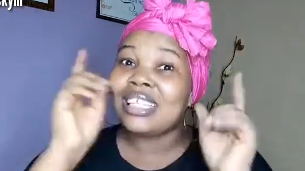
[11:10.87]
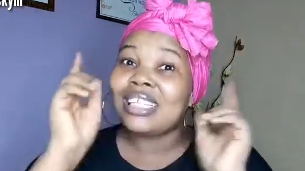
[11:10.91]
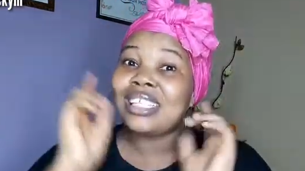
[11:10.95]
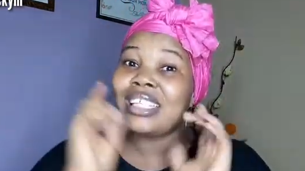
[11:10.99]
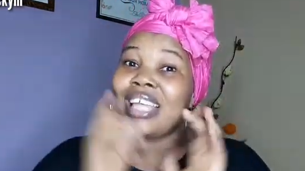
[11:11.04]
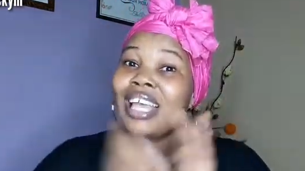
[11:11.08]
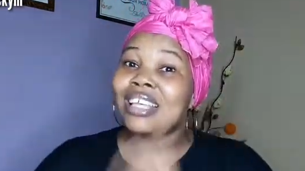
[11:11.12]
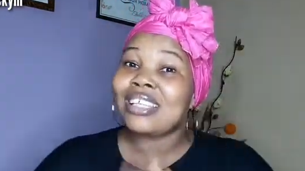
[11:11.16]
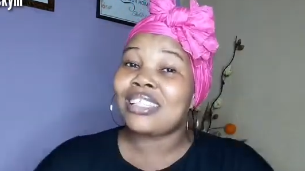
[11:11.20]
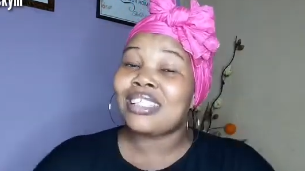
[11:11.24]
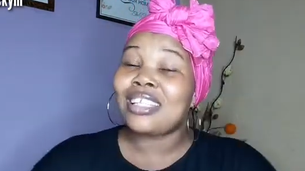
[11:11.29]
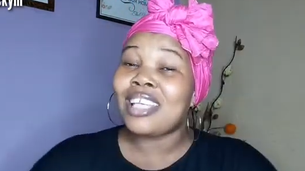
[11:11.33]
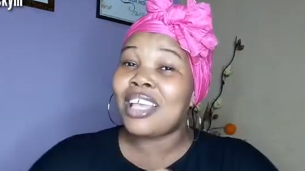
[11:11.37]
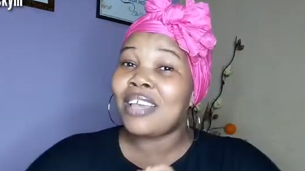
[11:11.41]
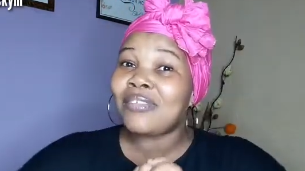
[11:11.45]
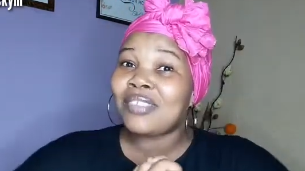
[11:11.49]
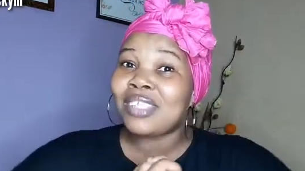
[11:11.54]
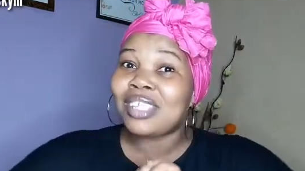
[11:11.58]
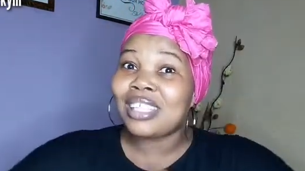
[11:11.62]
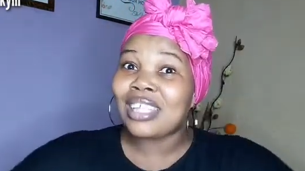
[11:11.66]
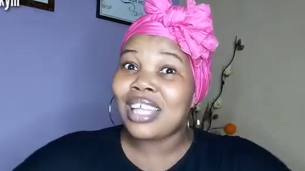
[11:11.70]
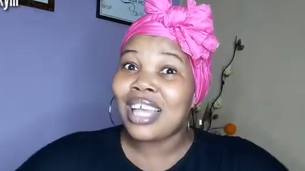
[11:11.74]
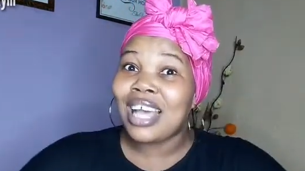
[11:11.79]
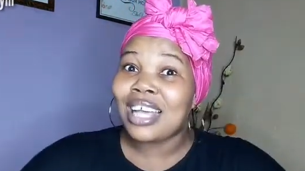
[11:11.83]
Stay safe,
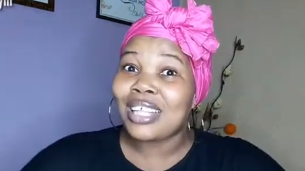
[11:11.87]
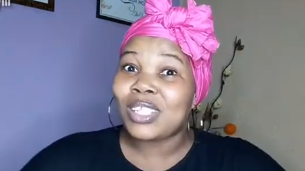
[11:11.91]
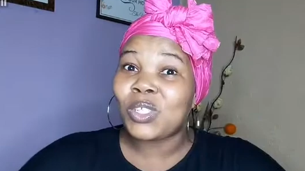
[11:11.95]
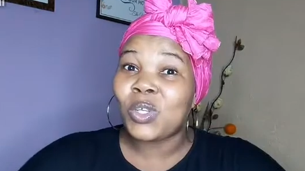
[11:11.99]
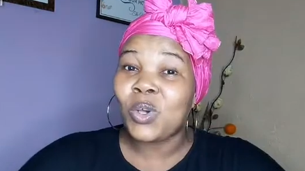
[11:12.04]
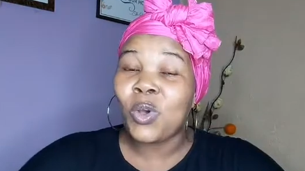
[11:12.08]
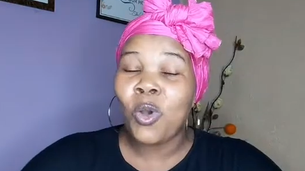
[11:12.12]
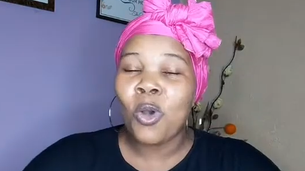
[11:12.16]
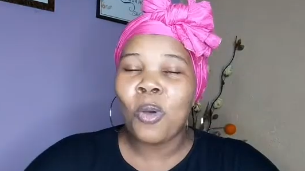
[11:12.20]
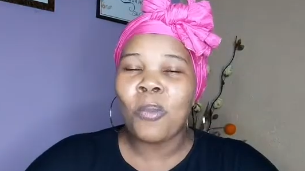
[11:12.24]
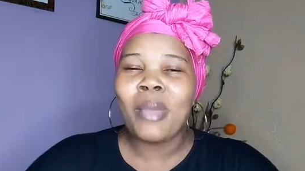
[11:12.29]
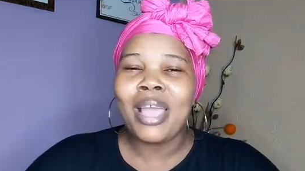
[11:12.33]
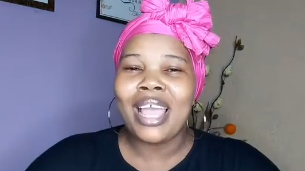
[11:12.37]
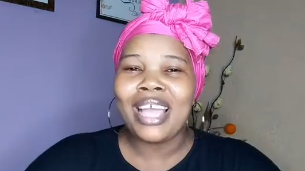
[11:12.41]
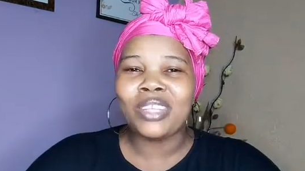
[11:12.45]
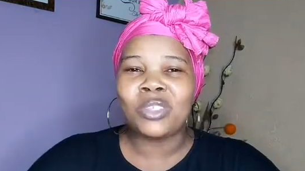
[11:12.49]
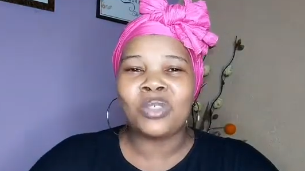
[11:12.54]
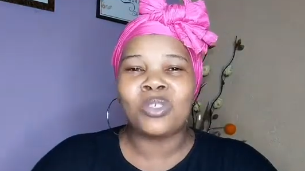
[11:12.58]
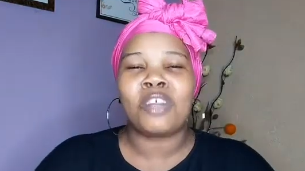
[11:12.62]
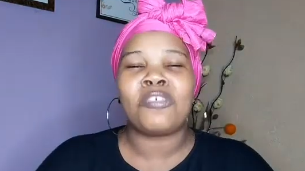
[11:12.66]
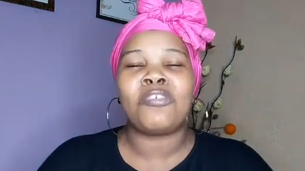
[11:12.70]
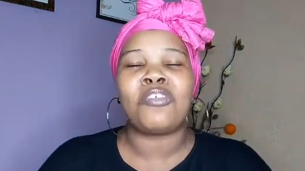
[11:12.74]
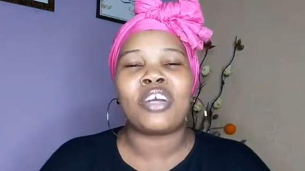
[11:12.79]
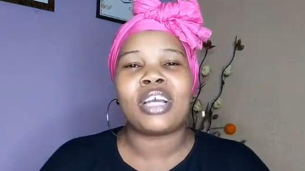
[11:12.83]
stay at home, and
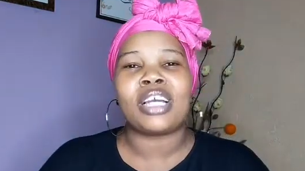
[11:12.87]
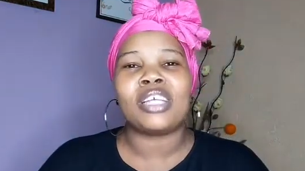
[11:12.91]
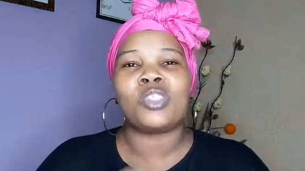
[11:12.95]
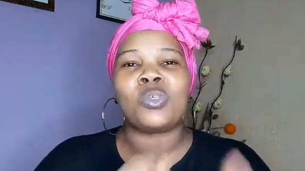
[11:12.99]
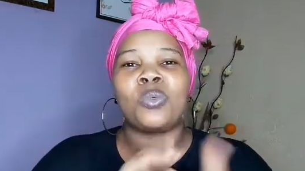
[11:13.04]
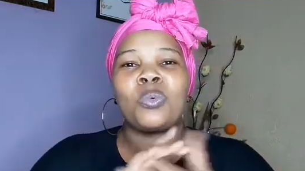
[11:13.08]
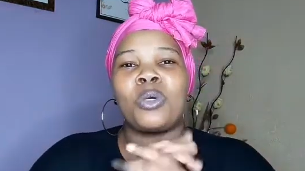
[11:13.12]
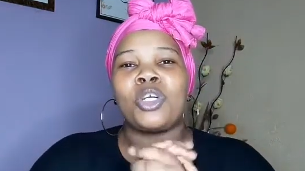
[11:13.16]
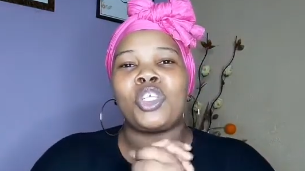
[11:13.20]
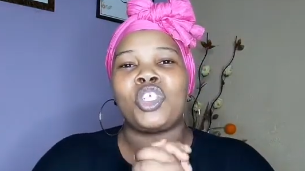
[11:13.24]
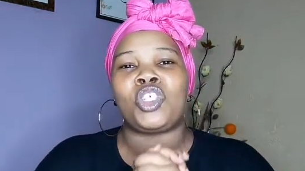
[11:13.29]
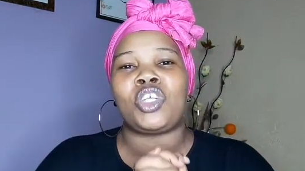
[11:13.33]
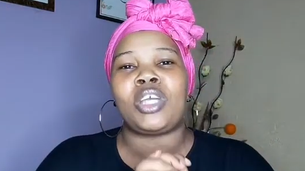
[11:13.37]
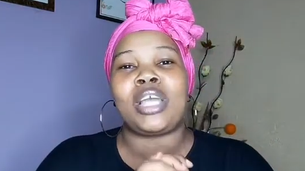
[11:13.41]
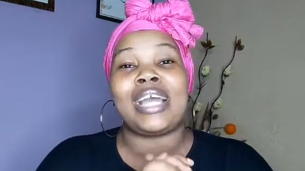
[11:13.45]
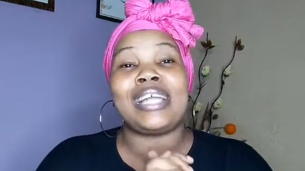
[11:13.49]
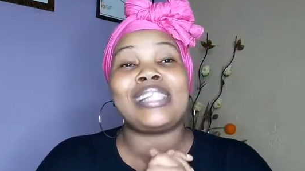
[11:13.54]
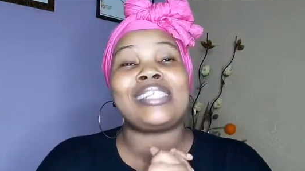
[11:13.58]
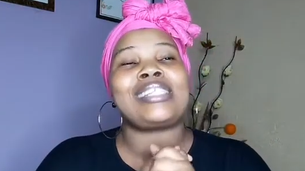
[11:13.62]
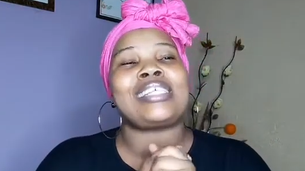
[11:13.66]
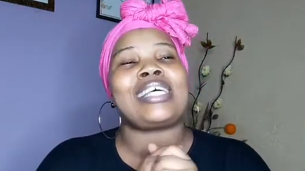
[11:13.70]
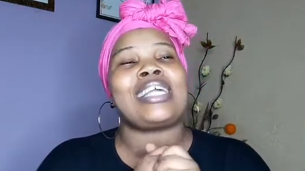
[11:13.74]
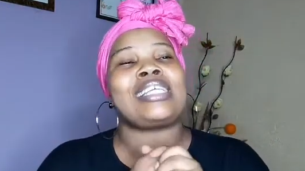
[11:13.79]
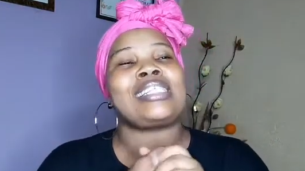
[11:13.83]
do not forget to wash your
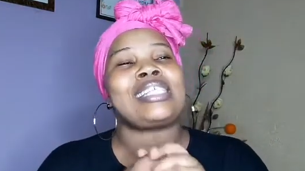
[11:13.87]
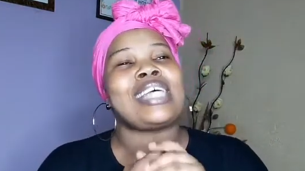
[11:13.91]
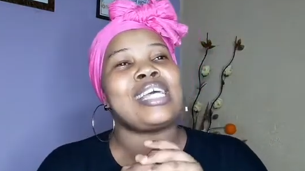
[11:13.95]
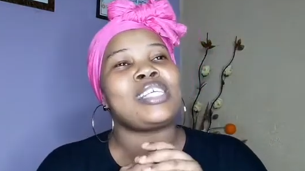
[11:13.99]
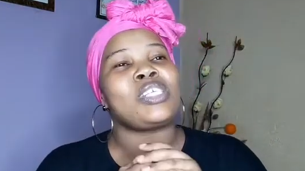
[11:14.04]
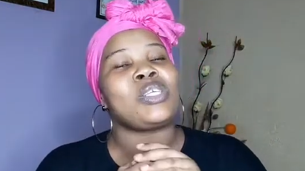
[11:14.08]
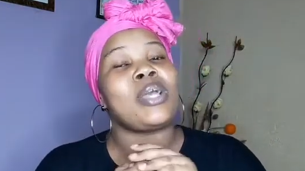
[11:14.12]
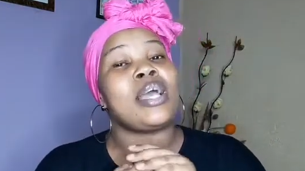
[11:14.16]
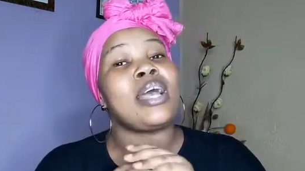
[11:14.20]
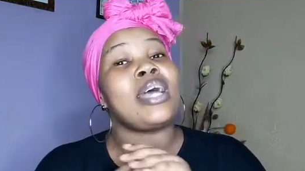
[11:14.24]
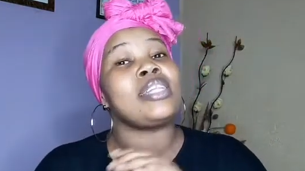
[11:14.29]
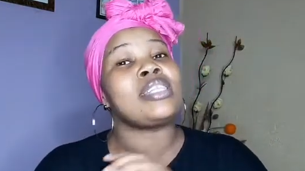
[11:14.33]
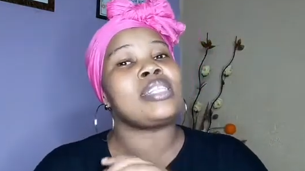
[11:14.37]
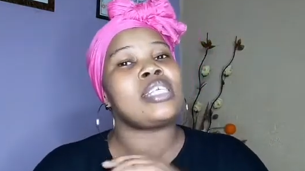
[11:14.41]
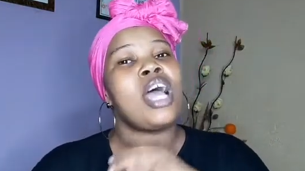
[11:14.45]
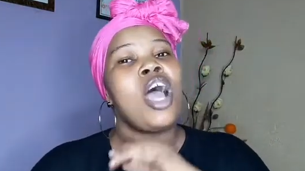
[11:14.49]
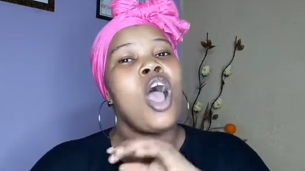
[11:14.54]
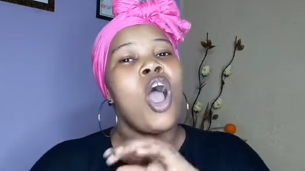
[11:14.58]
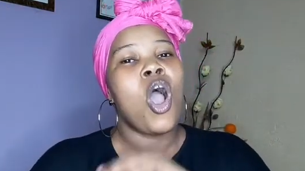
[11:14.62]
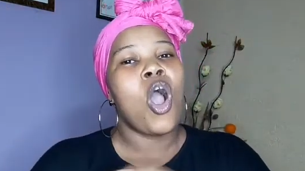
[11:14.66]
hands, sanitize your hands